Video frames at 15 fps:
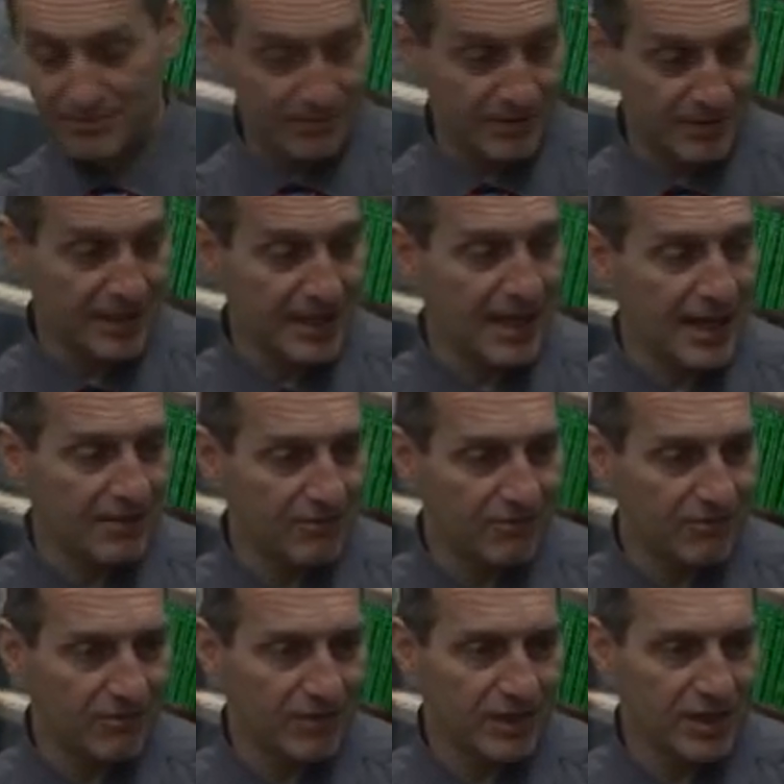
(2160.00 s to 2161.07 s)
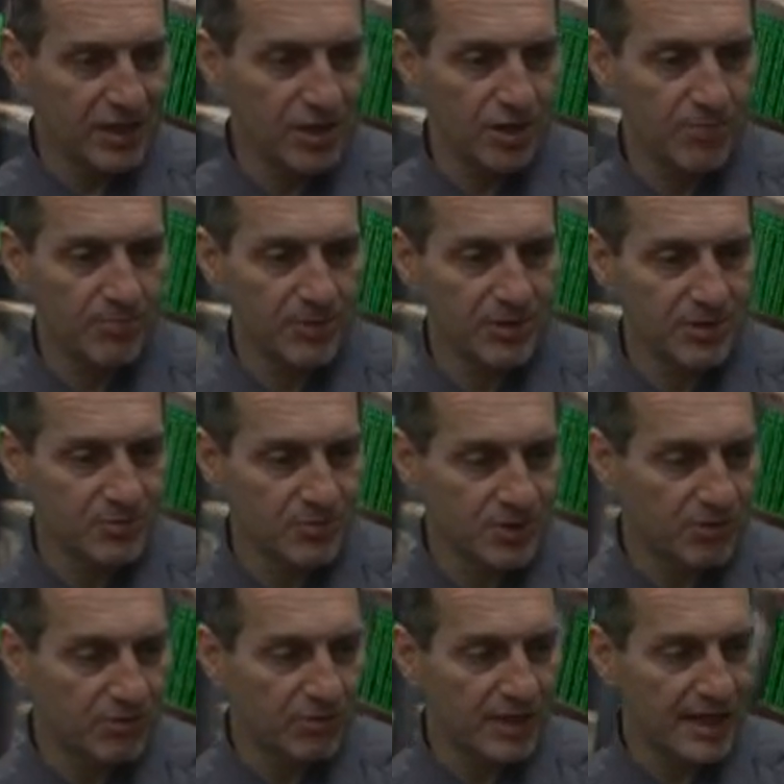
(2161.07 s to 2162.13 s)
Gantt here because we're
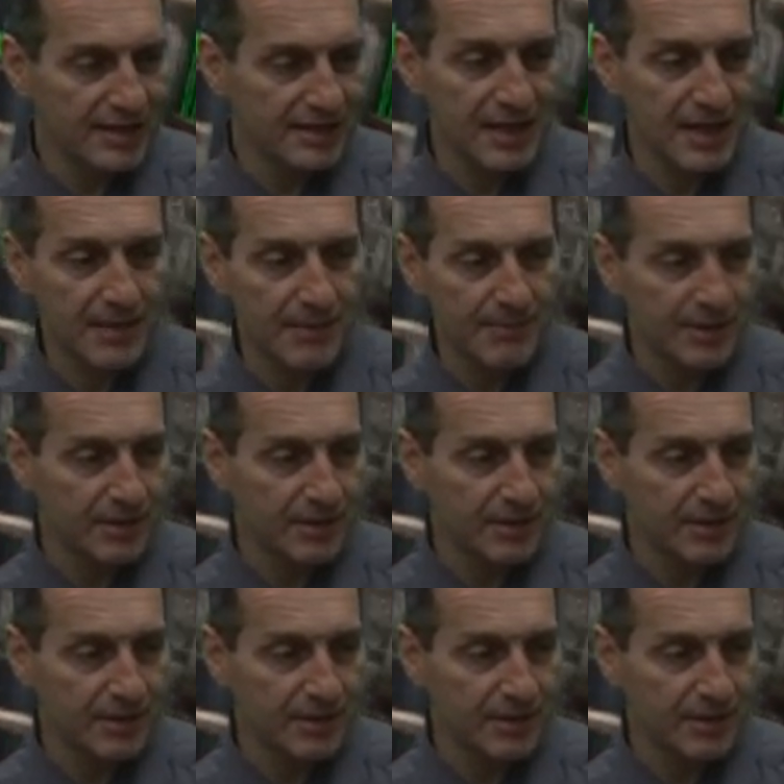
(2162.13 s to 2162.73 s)
going to run out of time, and